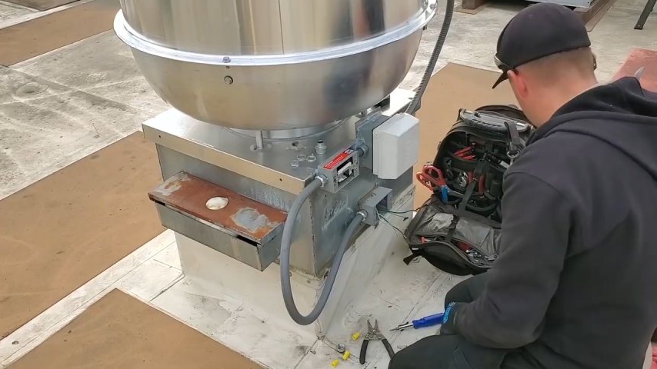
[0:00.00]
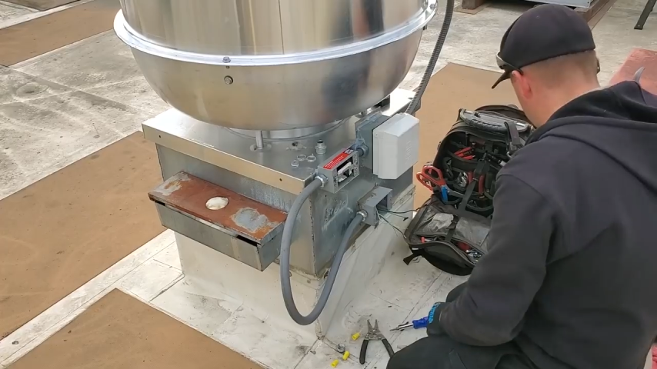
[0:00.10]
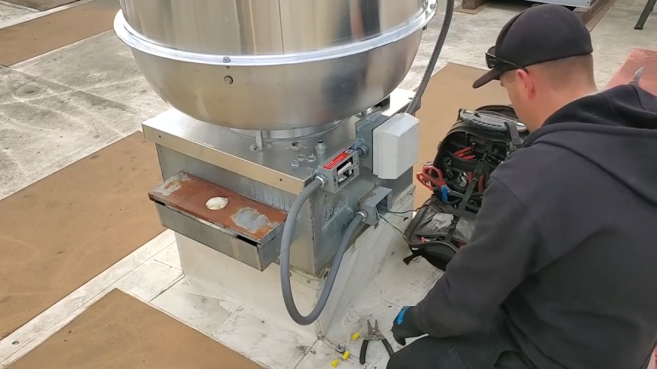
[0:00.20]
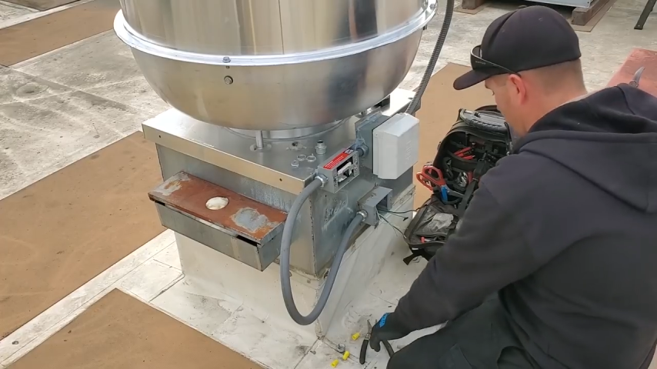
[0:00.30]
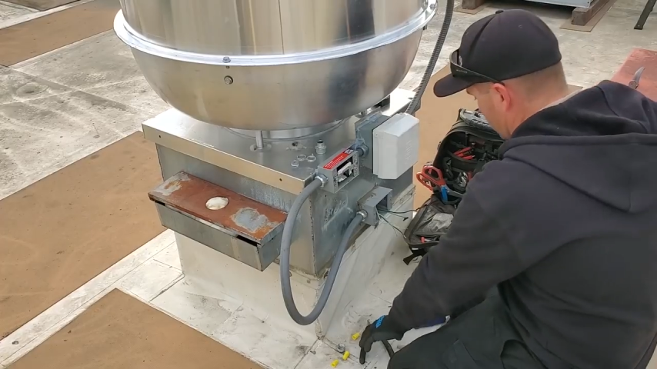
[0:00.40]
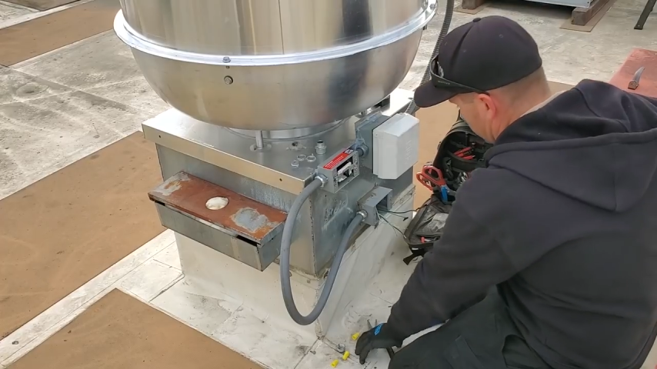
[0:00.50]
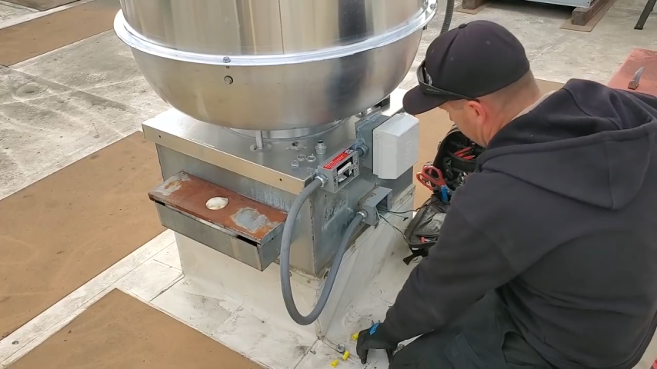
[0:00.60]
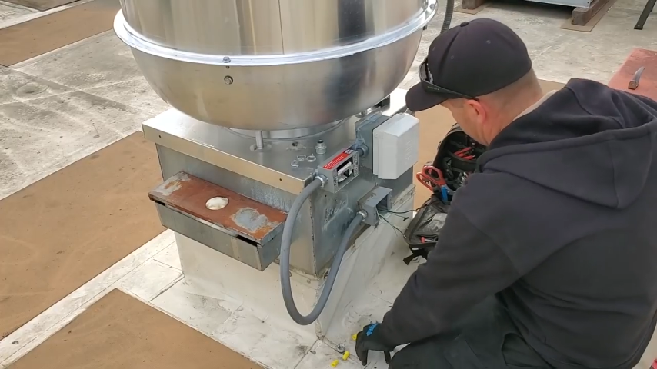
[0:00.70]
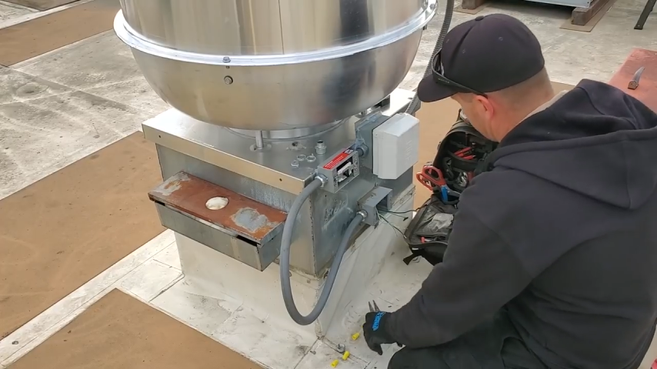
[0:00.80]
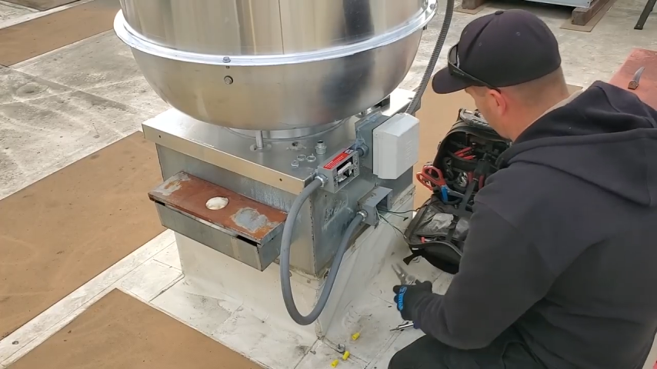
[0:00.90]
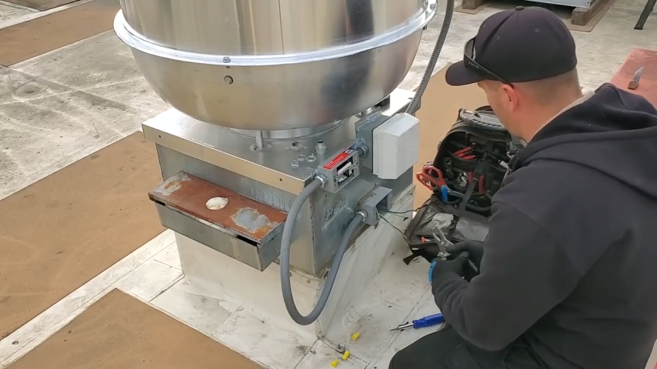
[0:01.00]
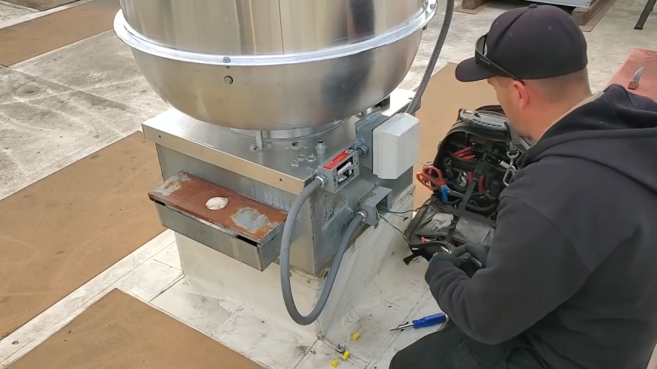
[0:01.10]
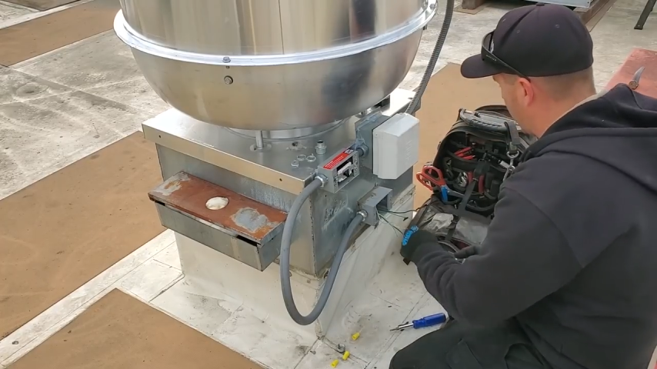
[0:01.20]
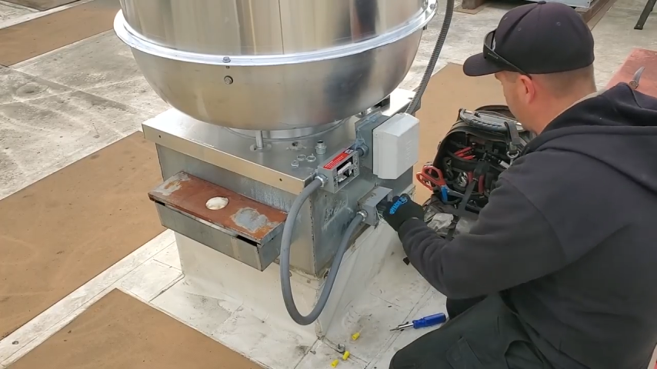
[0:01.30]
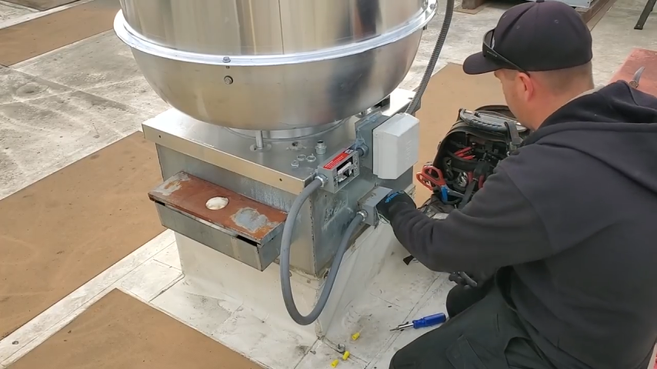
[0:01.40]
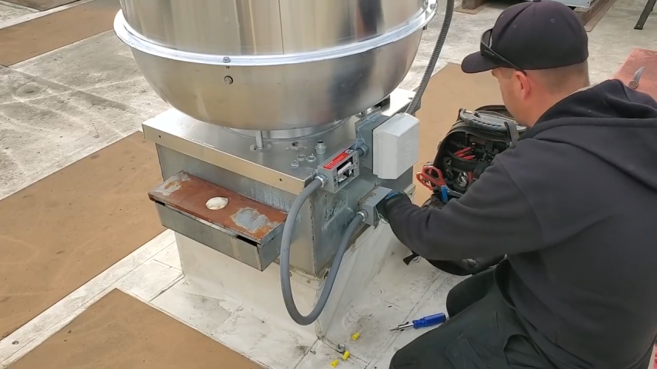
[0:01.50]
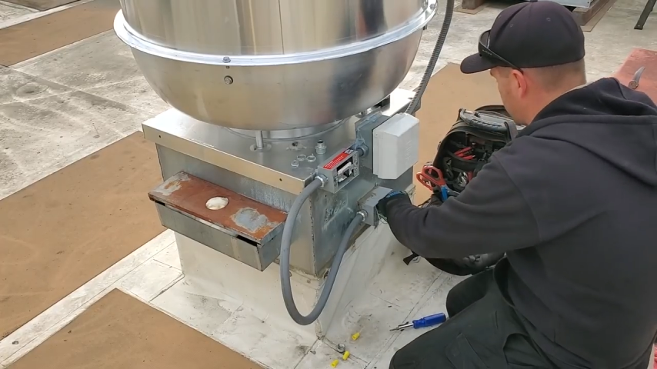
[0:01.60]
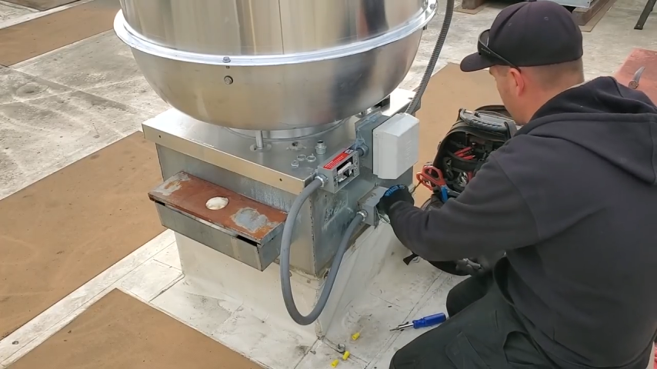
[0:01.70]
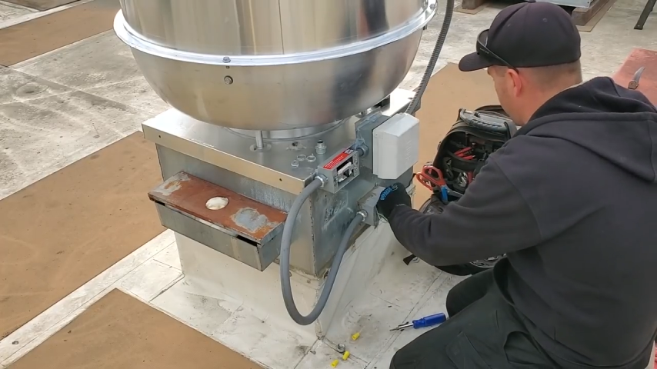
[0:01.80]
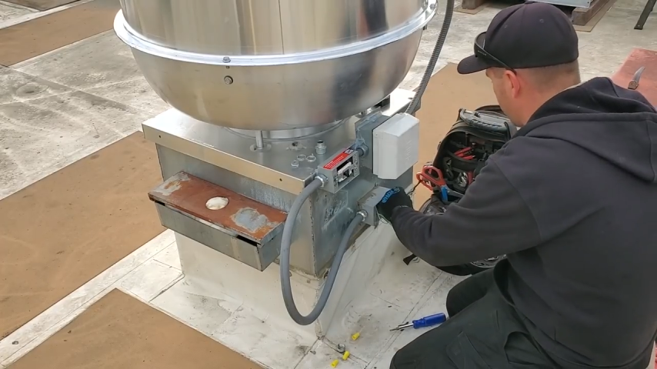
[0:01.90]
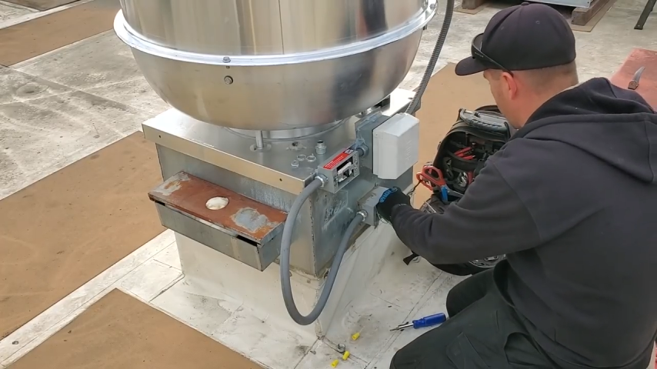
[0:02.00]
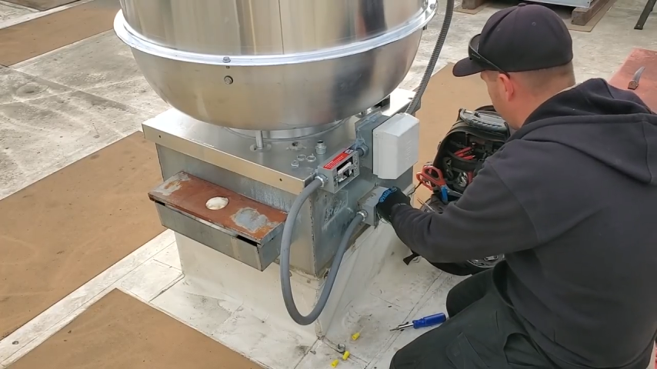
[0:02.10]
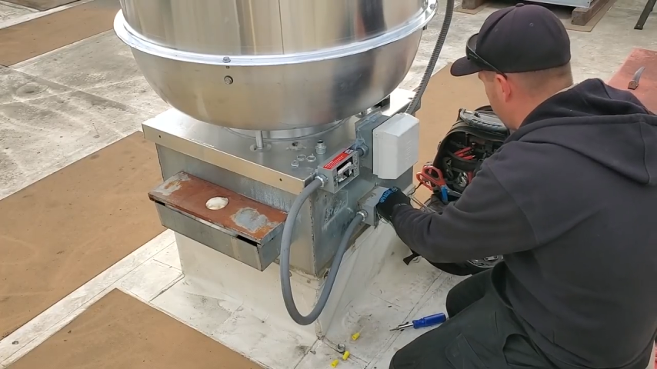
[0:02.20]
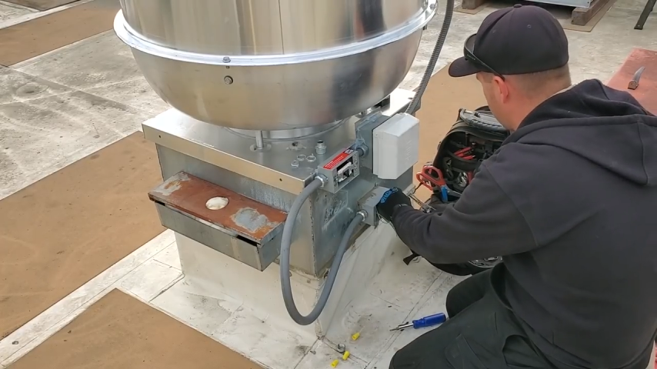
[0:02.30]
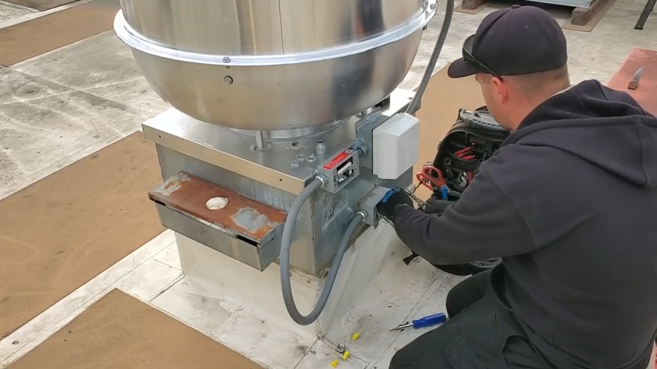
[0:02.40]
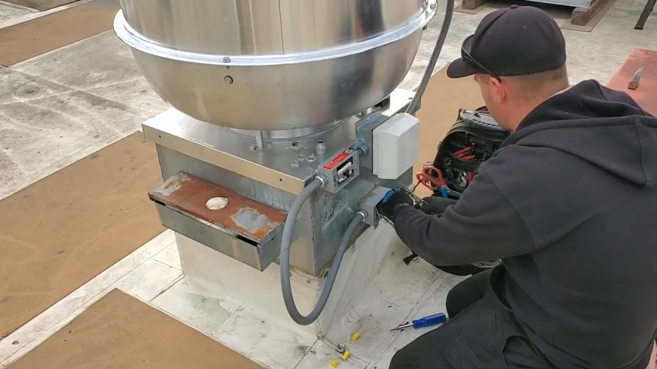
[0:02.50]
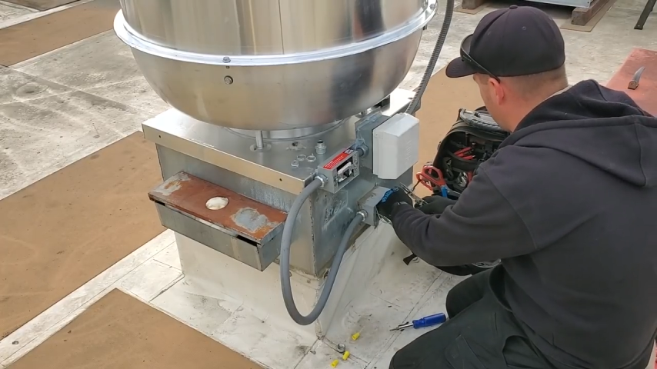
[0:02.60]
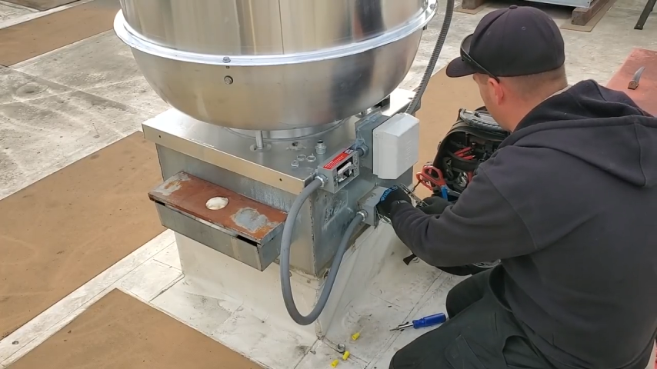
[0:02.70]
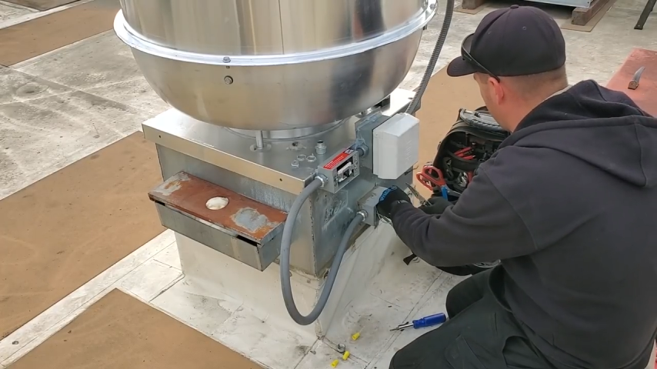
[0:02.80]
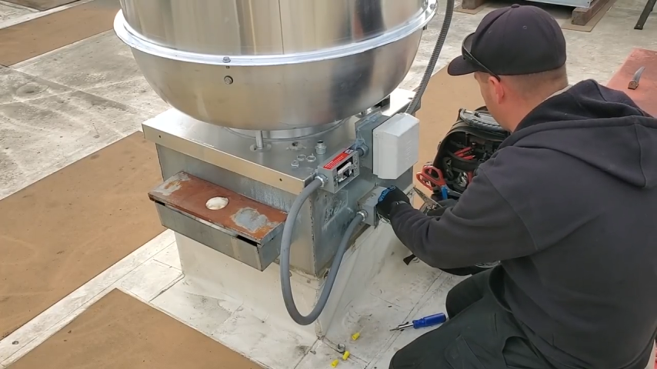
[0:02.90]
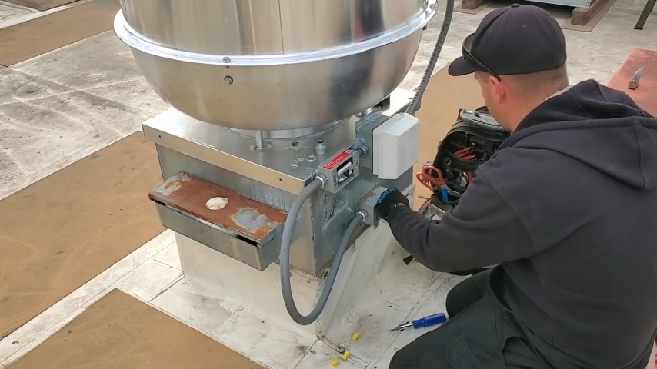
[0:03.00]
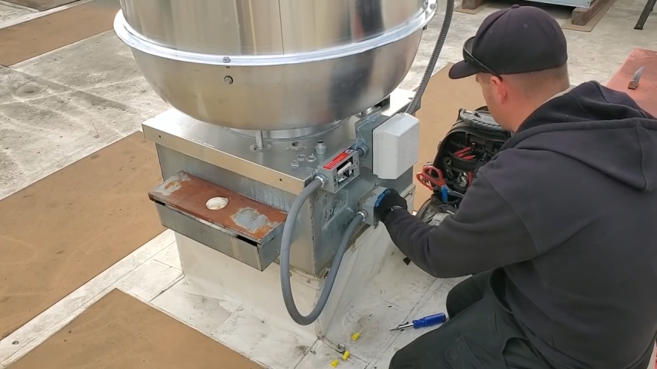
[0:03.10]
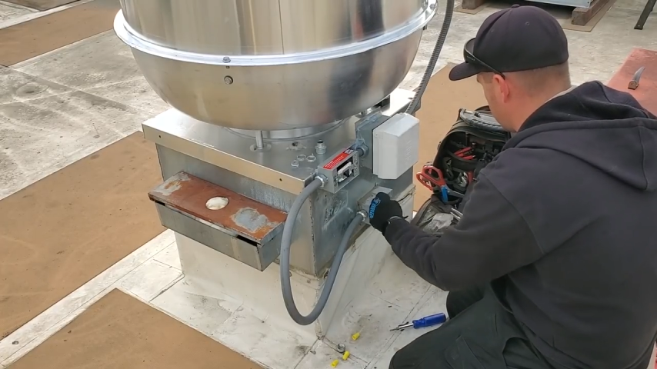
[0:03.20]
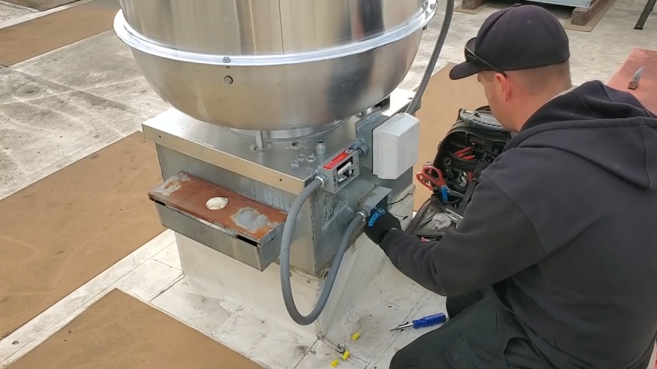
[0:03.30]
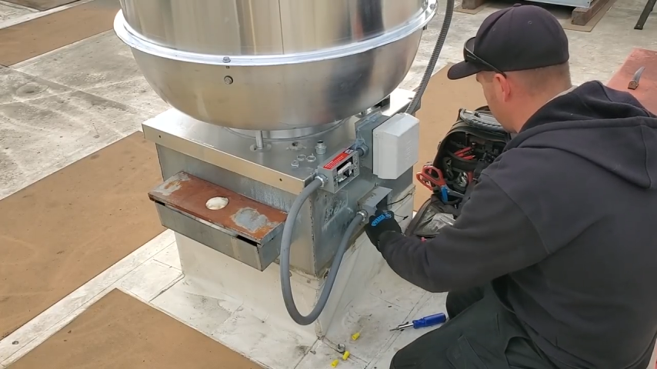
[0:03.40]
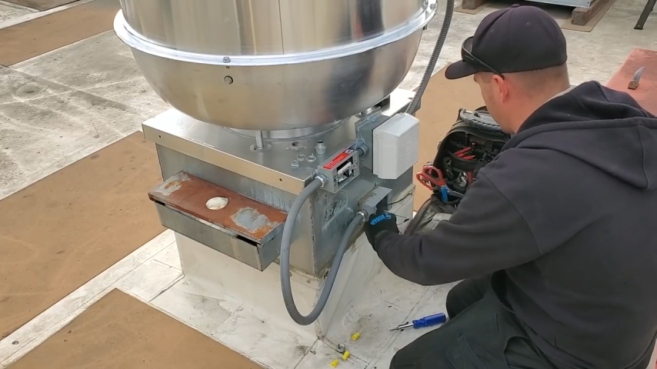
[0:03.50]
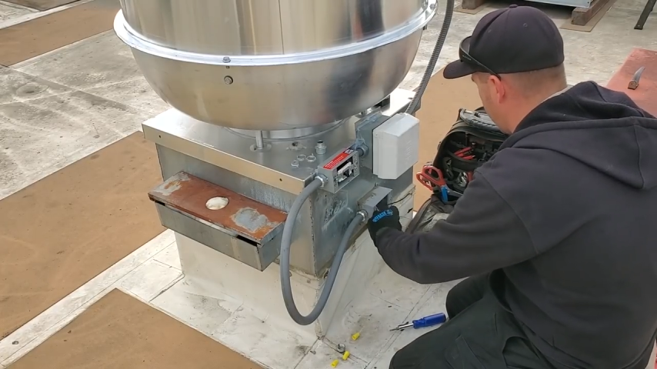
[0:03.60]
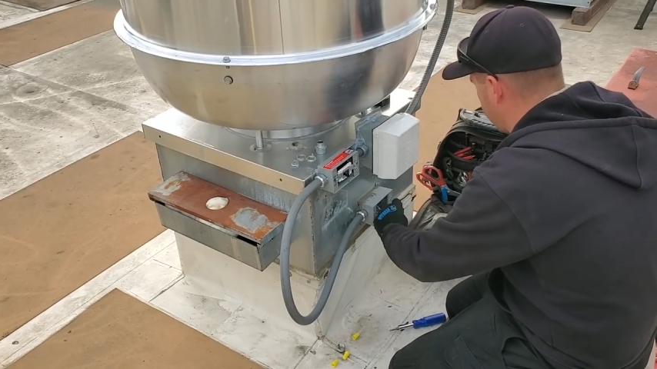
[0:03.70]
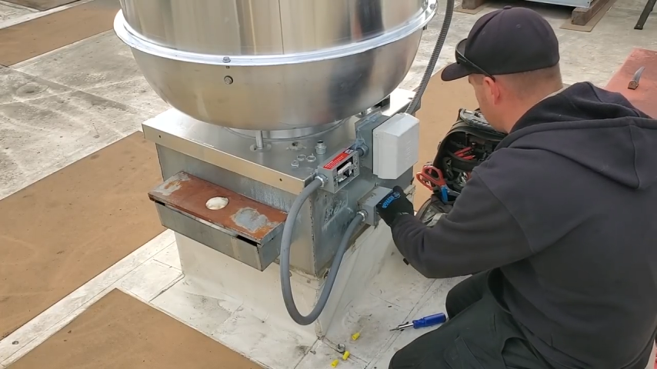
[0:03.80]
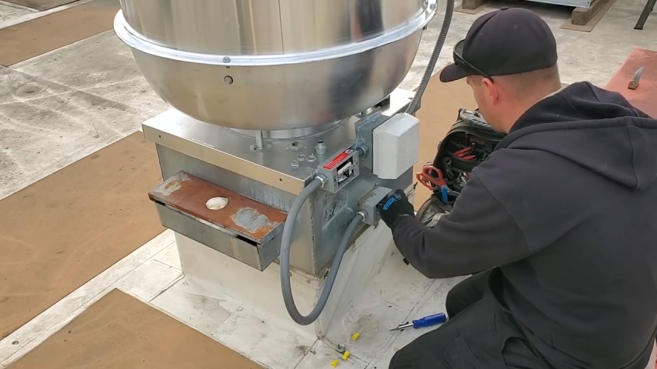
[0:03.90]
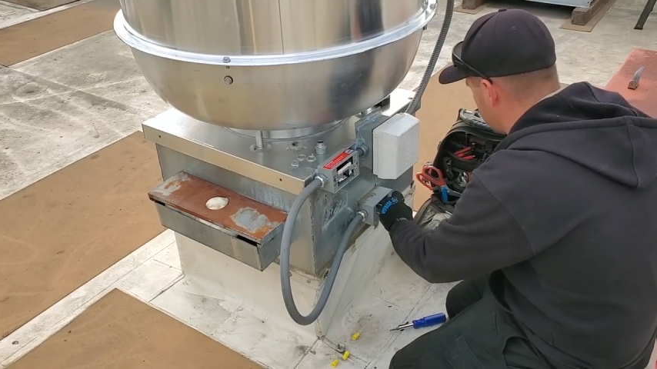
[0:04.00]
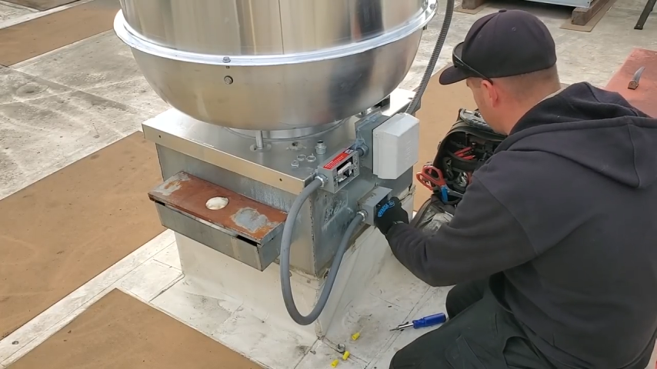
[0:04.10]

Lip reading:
No face is visible, so there are no lips to read.